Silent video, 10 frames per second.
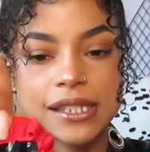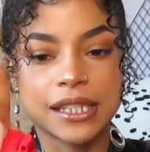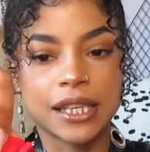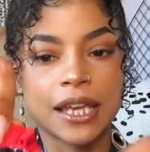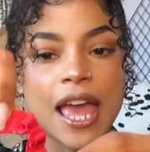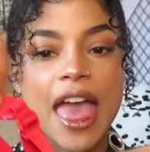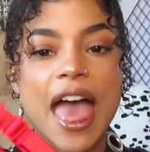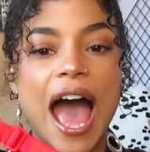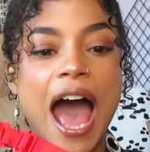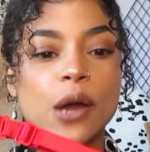see,
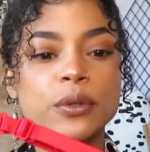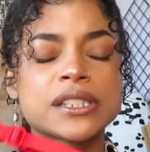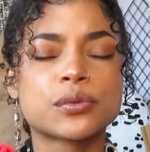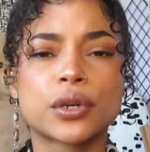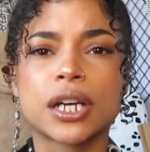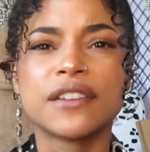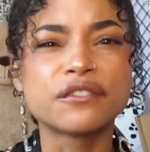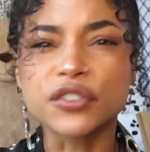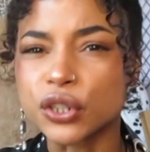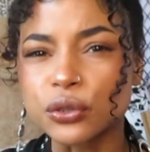I was
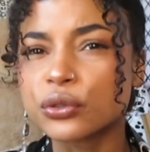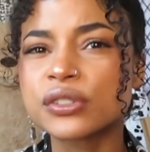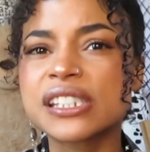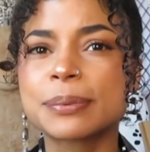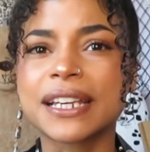confused